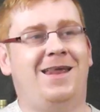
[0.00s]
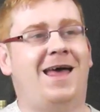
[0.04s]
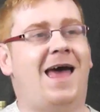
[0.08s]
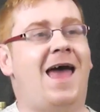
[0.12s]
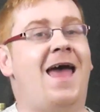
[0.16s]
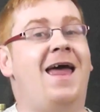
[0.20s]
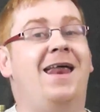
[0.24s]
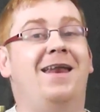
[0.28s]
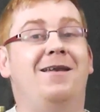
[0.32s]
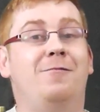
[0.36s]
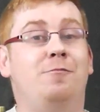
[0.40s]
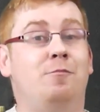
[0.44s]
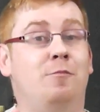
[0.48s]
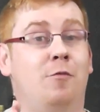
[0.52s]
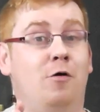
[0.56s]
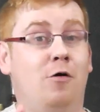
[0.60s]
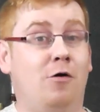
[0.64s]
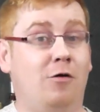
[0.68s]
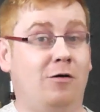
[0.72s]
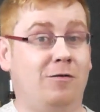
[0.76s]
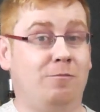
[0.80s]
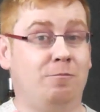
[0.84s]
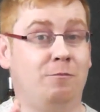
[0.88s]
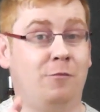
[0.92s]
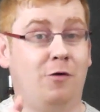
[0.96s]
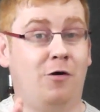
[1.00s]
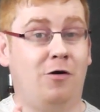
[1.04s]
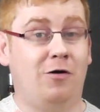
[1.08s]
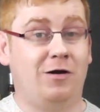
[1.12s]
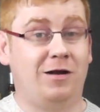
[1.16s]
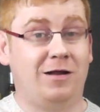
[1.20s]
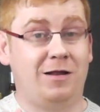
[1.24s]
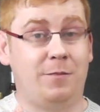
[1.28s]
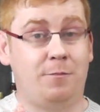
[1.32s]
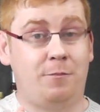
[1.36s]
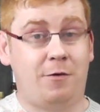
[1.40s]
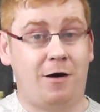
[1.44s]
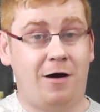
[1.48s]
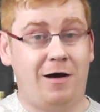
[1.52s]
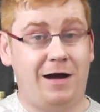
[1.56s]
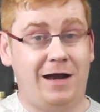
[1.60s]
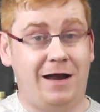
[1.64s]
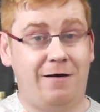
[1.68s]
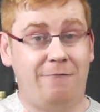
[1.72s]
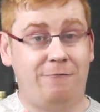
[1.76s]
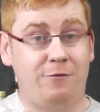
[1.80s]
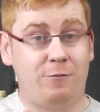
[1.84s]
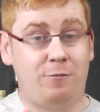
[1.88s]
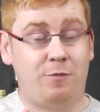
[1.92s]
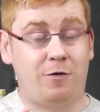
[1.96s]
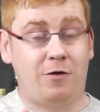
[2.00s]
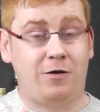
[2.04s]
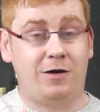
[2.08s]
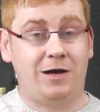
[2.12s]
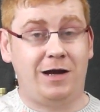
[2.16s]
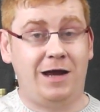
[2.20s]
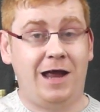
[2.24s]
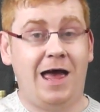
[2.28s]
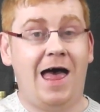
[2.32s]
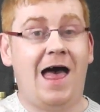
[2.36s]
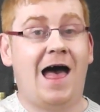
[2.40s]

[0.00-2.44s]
and more more to the point, everybody.